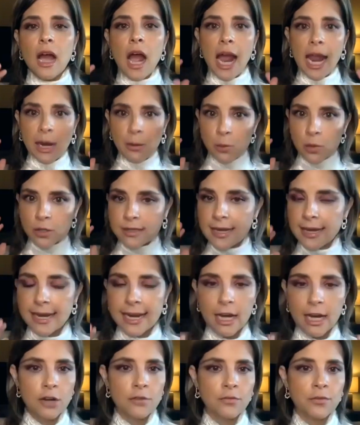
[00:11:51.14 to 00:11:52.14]
I will
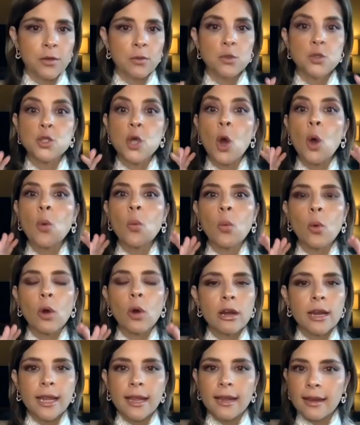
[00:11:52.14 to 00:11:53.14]
take care of you. Don't
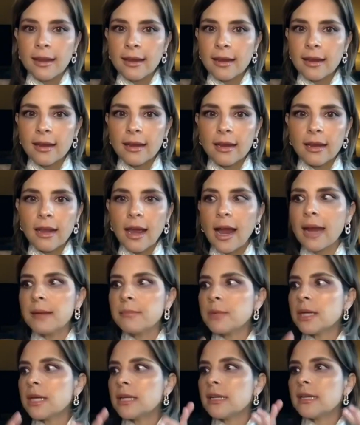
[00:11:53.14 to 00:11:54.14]
worry.
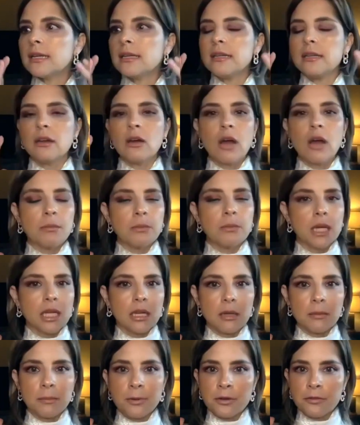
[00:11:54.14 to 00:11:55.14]
I'm going
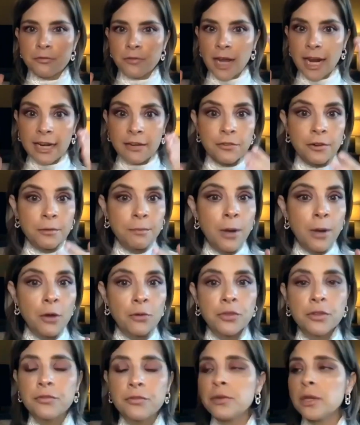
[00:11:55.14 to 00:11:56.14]
to provide for
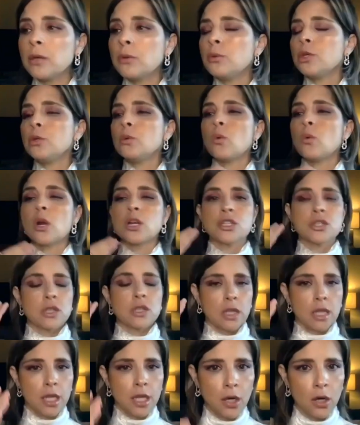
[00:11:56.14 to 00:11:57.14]
both of you. You are
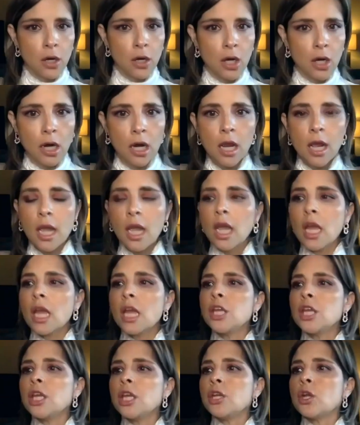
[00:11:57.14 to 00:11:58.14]
secure.
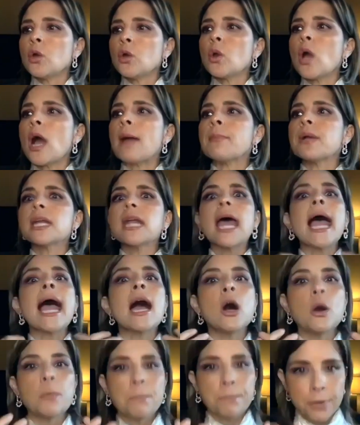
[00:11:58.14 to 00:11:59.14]
You know, I'm going to
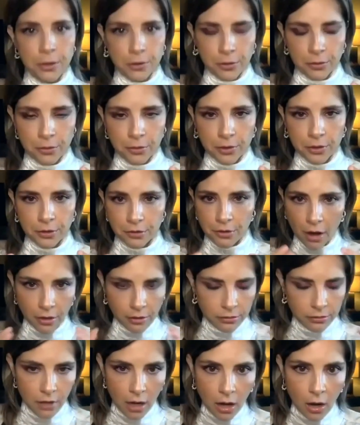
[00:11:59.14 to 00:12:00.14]
help you. You're
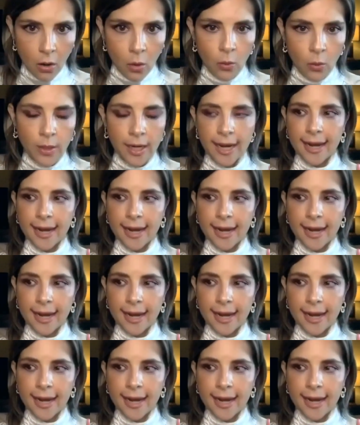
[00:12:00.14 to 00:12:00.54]
not alone.